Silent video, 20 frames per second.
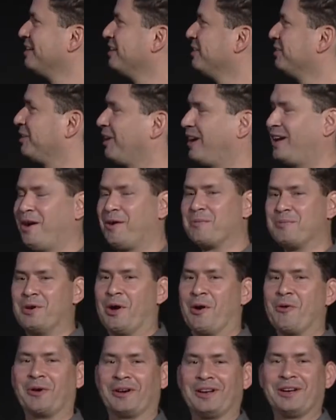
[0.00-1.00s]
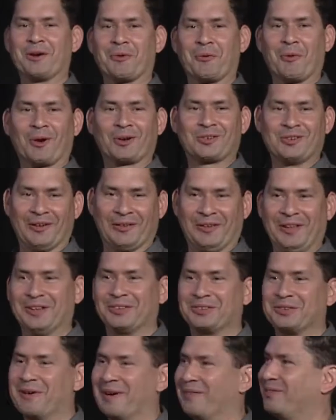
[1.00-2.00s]
So I hope no one here worked on
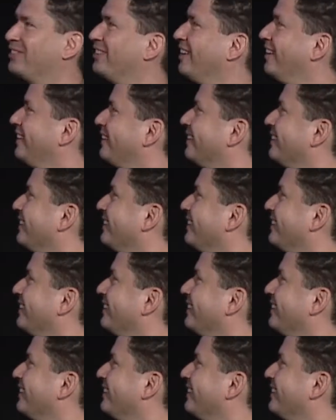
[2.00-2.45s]
this website.